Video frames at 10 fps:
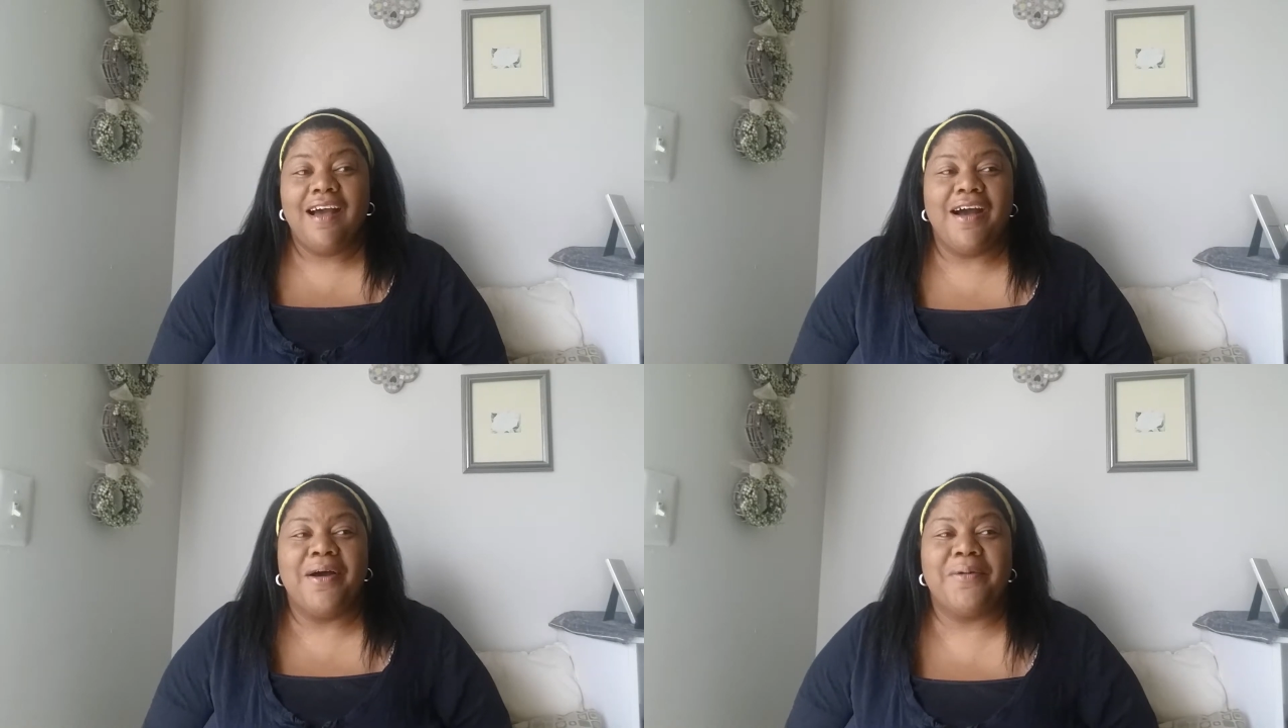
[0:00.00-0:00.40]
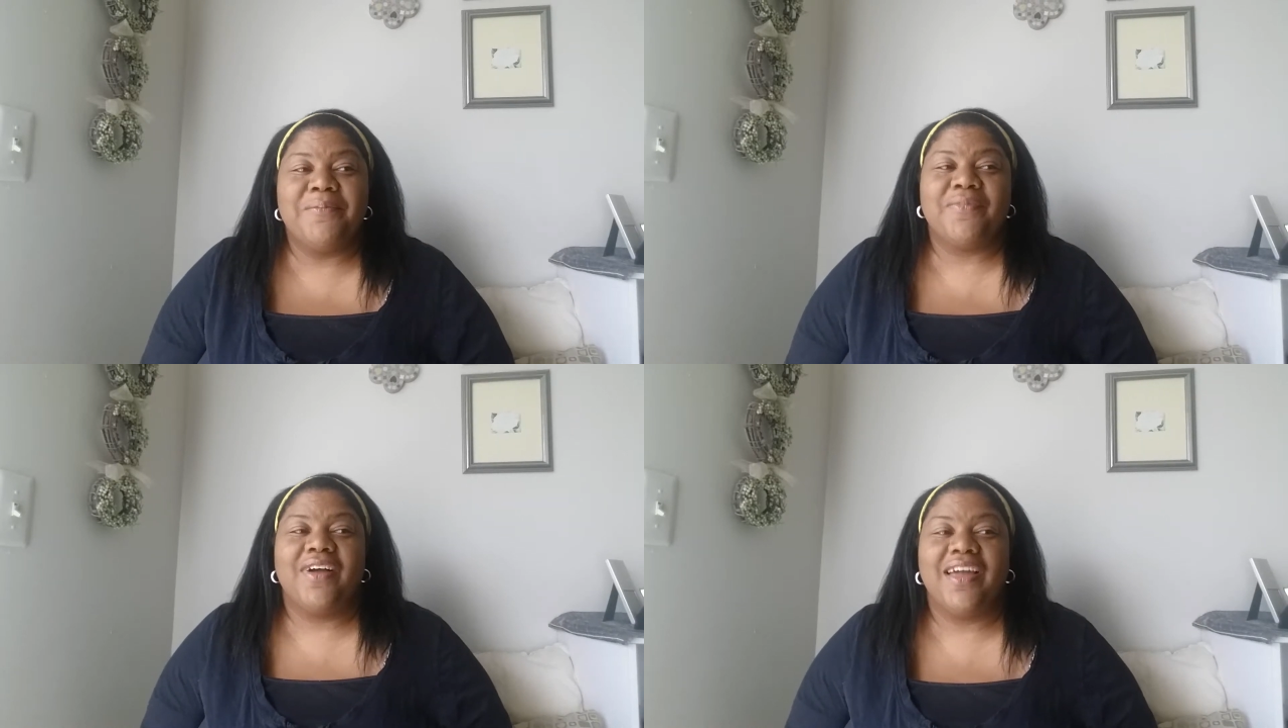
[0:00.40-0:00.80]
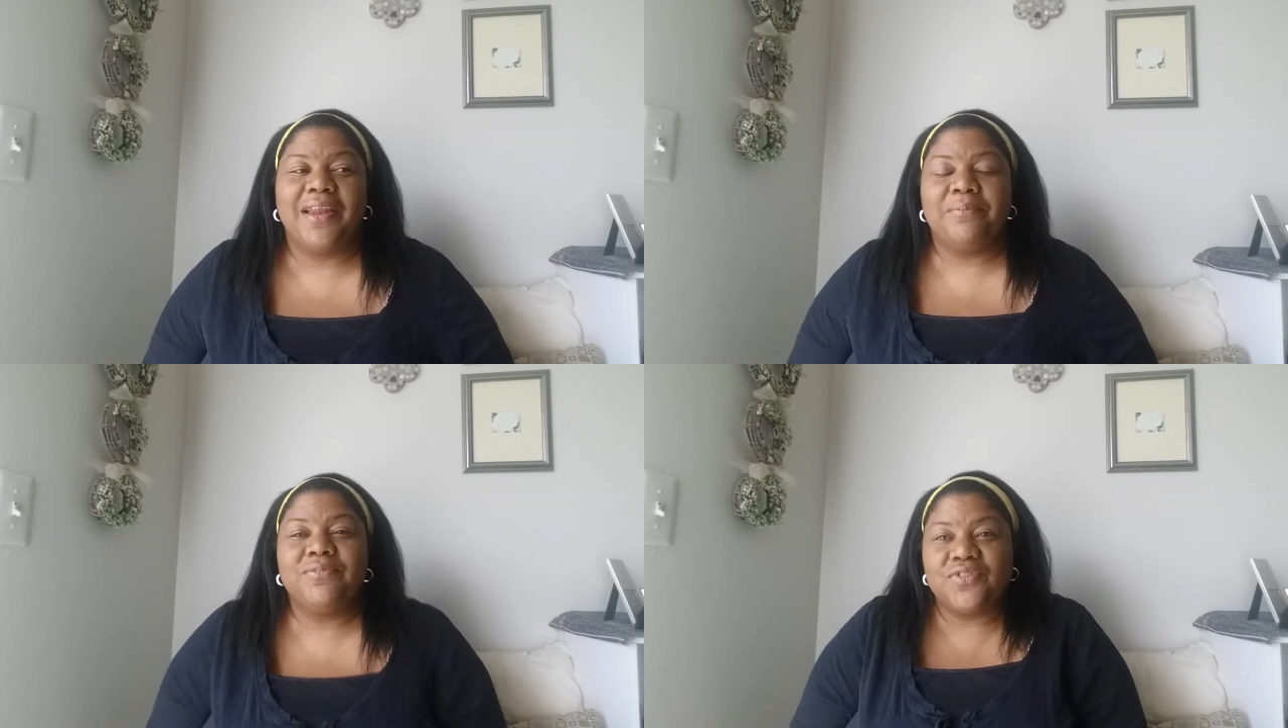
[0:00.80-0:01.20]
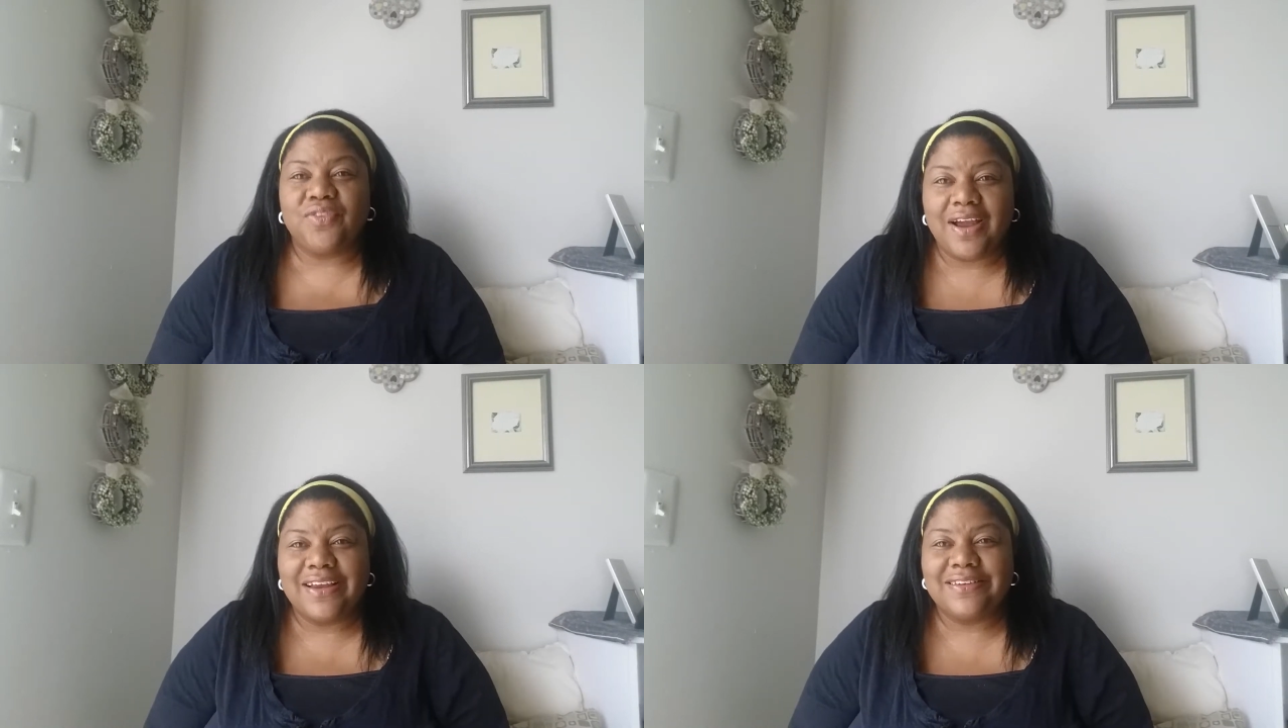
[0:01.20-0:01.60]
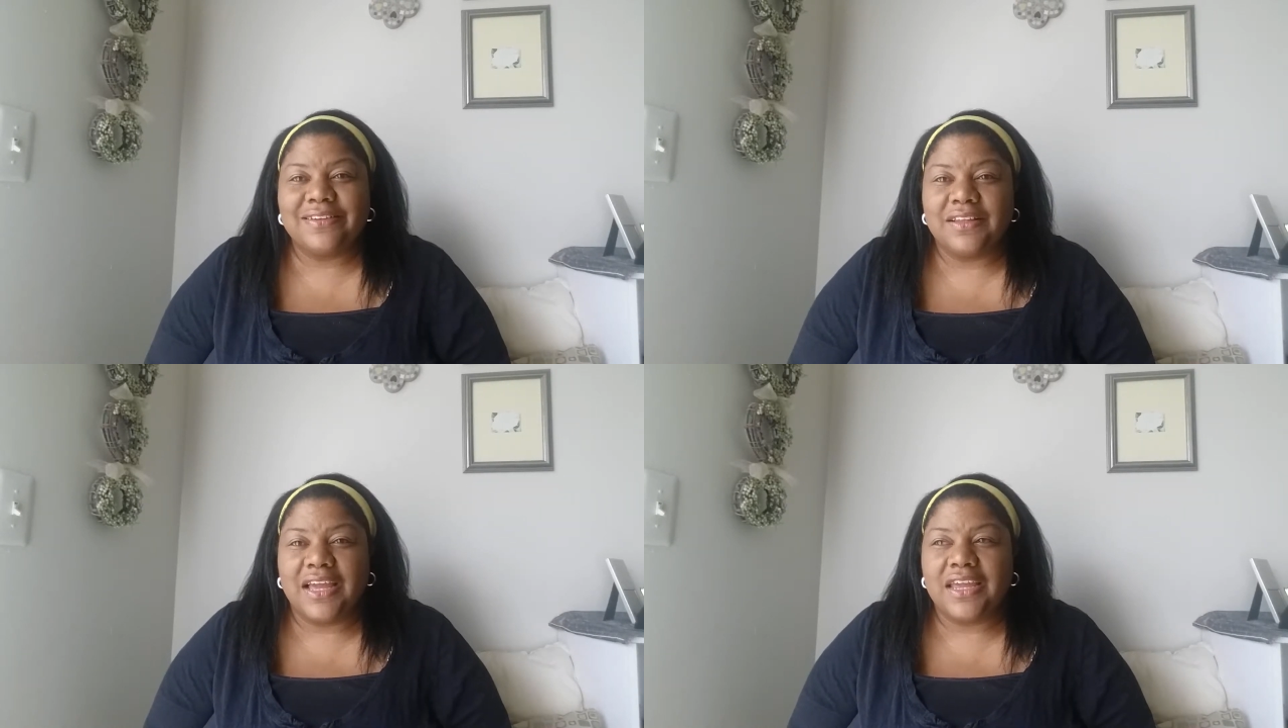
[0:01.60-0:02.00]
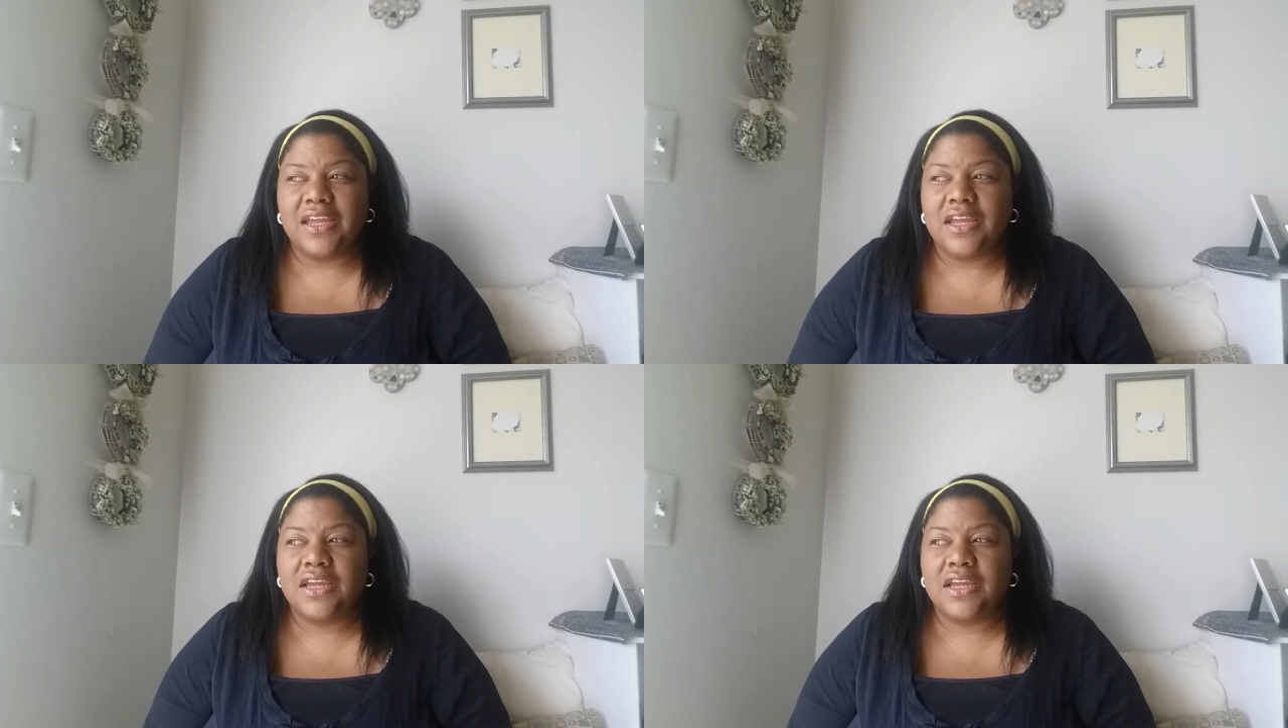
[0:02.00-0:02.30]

And I'm trying to